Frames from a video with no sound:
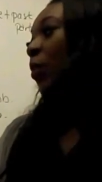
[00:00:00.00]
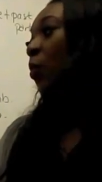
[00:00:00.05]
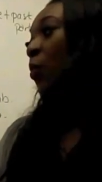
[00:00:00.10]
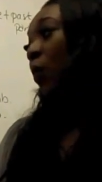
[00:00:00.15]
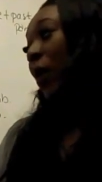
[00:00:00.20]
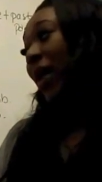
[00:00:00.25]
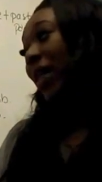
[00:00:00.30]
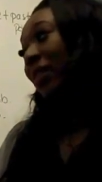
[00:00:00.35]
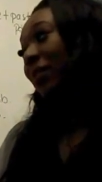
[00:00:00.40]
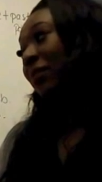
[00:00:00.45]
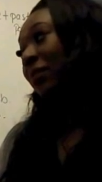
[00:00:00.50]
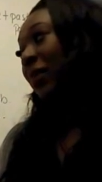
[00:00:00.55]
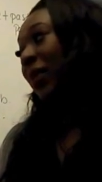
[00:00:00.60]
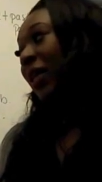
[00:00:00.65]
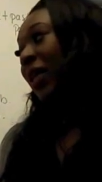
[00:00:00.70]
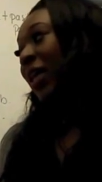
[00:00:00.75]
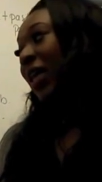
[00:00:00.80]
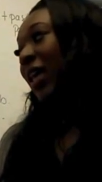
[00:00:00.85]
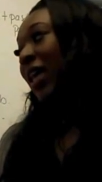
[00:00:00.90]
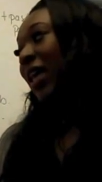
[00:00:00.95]
Well,
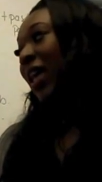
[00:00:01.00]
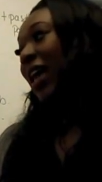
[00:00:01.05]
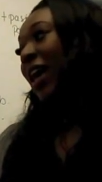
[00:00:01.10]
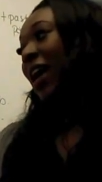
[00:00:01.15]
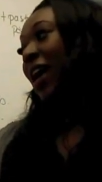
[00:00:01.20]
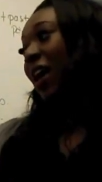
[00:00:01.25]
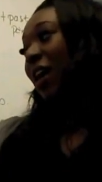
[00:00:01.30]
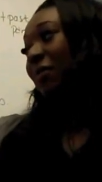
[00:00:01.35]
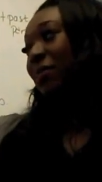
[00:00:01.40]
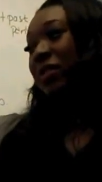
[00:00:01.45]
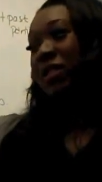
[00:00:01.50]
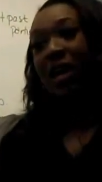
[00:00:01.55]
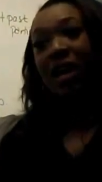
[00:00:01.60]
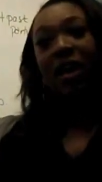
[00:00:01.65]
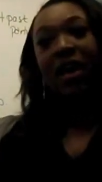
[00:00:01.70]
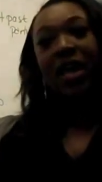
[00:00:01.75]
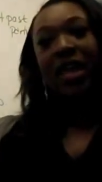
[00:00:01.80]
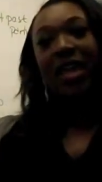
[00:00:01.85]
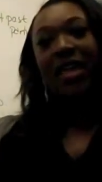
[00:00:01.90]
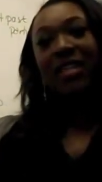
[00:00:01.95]
I'm
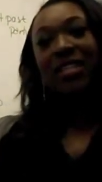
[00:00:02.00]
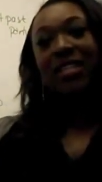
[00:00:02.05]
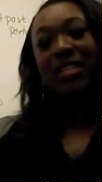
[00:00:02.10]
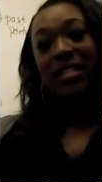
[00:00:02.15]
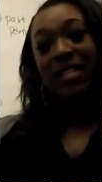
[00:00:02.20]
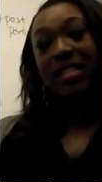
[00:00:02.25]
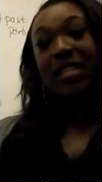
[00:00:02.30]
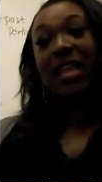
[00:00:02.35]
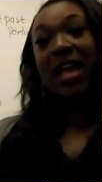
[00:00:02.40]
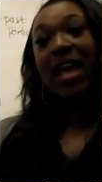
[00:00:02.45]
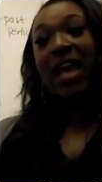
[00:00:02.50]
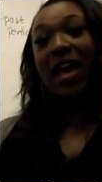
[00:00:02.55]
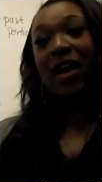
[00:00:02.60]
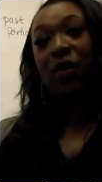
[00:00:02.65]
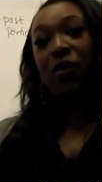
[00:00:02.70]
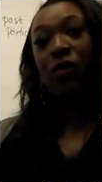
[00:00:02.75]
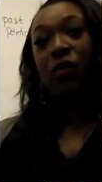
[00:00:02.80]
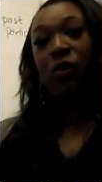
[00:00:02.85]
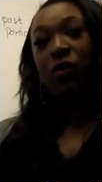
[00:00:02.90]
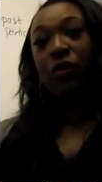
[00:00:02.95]
tired
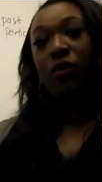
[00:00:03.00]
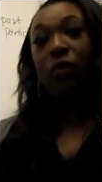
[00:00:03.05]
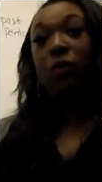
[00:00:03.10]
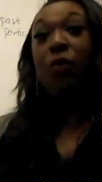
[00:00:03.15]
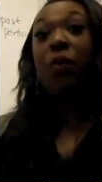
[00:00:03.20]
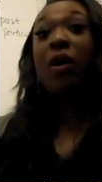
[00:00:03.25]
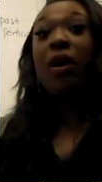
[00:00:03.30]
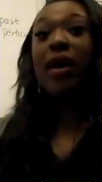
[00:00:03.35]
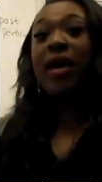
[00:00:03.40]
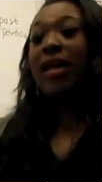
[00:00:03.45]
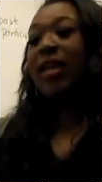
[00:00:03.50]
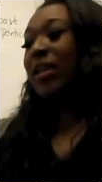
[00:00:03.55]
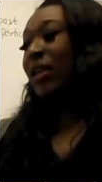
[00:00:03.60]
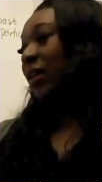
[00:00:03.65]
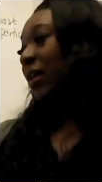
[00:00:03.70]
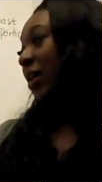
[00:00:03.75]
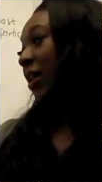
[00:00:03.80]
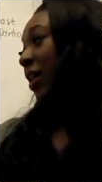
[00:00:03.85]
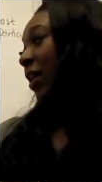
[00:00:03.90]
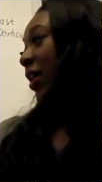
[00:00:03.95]
now. Why?
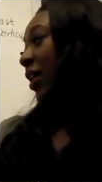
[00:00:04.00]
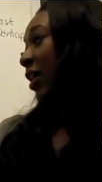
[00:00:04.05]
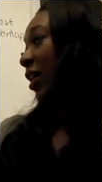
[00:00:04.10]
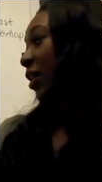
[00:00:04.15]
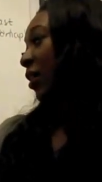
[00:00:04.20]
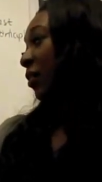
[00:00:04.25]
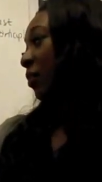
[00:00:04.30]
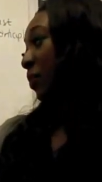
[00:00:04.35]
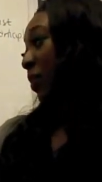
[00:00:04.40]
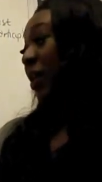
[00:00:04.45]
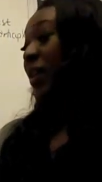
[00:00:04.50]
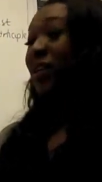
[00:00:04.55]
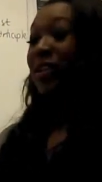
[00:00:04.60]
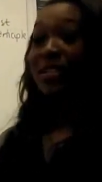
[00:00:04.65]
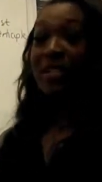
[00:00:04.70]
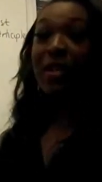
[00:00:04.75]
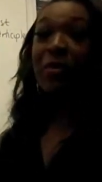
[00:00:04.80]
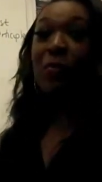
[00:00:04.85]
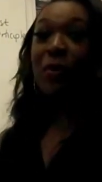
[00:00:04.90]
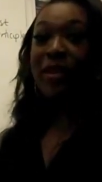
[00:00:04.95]

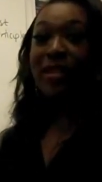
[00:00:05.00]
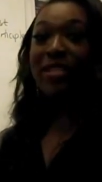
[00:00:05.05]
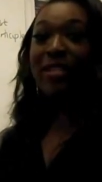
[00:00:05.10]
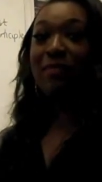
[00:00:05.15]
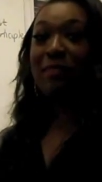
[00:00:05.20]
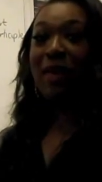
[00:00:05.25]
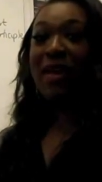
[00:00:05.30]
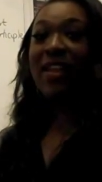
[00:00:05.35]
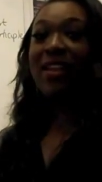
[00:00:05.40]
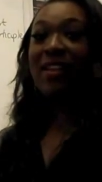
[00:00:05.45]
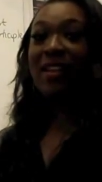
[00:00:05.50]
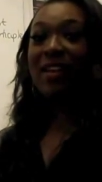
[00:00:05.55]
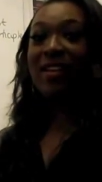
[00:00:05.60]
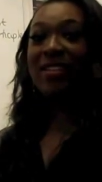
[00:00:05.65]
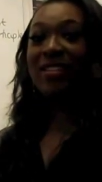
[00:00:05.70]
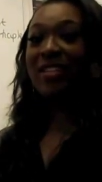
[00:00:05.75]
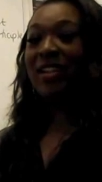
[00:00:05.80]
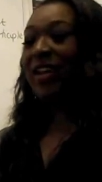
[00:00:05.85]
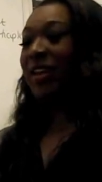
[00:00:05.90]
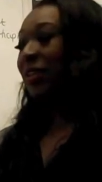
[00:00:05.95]
Because I went to bed
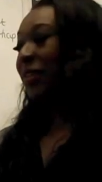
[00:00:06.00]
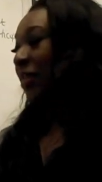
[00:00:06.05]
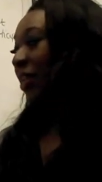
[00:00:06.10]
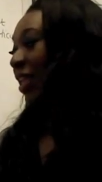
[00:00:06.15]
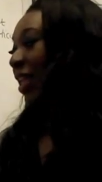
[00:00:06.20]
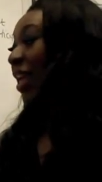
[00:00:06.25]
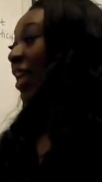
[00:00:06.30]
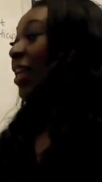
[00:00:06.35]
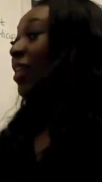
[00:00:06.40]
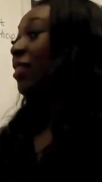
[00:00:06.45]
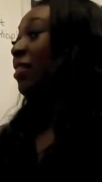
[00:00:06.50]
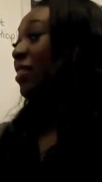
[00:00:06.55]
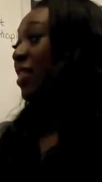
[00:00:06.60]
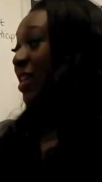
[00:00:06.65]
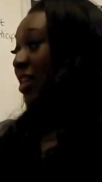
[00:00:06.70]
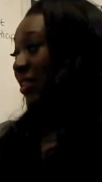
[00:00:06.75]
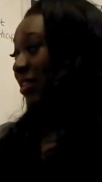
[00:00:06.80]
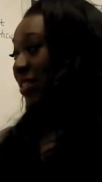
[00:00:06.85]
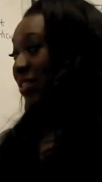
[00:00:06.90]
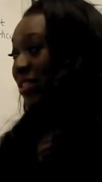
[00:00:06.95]
last night.
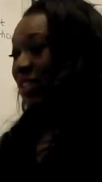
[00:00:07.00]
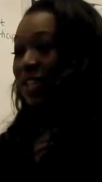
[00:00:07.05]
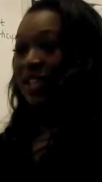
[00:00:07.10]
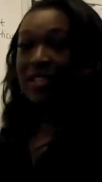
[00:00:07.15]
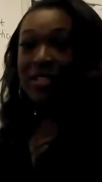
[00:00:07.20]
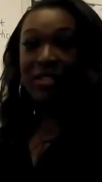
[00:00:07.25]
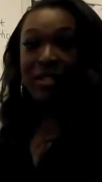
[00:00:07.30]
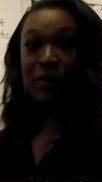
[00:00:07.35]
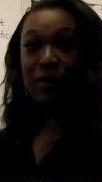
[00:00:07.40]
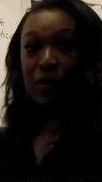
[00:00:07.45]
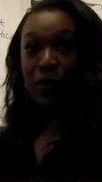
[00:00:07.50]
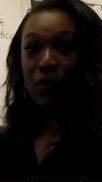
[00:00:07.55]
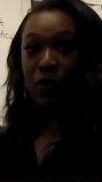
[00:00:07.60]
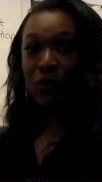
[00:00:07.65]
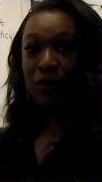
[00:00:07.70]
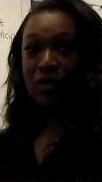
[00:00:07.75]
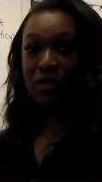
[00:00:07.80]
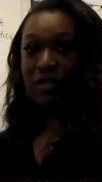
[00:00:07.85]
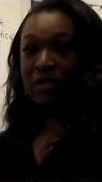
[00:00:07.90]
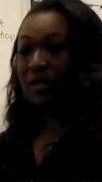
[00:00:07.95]
This is the
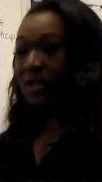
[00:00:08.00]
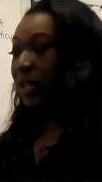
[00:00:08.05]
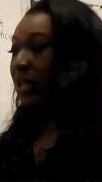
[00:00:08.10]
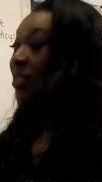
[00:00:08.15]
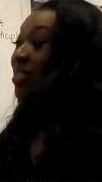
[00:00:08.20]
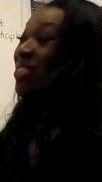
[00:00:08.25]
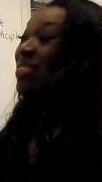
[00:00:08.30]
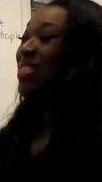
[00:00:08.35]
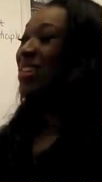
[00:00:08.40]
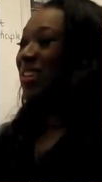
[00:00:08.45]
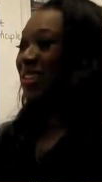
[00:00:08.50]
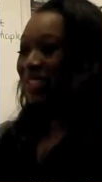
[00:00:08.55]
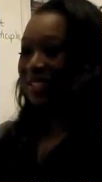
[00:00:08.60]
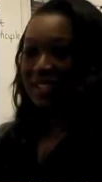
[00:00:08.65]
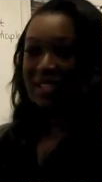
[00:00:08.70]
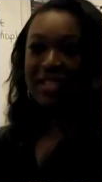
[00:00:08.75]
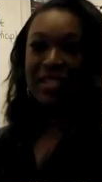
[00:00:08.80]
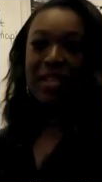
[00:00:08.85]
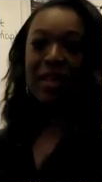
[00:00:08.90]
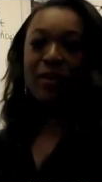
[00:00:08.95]
cause.
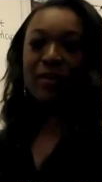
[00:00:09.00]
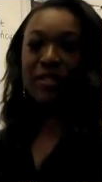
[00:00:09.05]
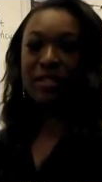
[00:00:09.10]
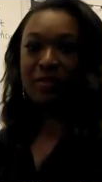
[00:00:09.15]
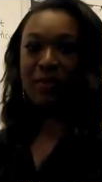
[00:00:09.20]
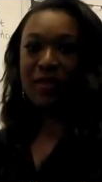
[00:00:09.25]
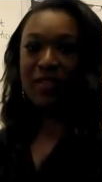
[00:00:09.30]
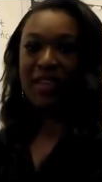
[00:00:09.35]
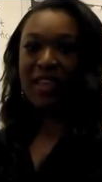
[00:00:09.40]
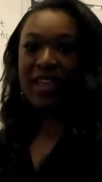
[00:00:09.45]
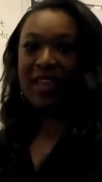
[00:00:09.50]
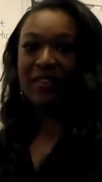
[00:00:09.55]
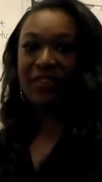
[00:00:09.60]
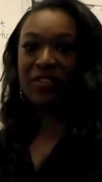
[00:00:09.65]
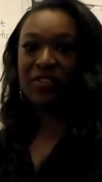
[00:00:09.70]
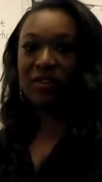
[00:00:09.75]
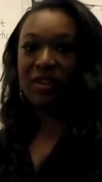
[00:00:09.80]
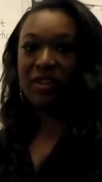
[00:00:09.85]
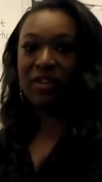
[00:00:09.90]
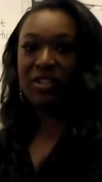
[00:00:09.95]
This is going to be the if
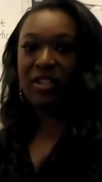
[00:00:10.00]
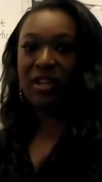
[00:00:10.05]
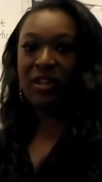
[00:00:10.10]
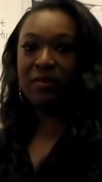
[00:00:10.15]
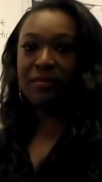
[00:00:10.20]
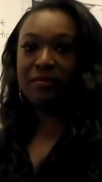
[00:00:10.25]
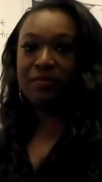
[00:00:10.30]
structure.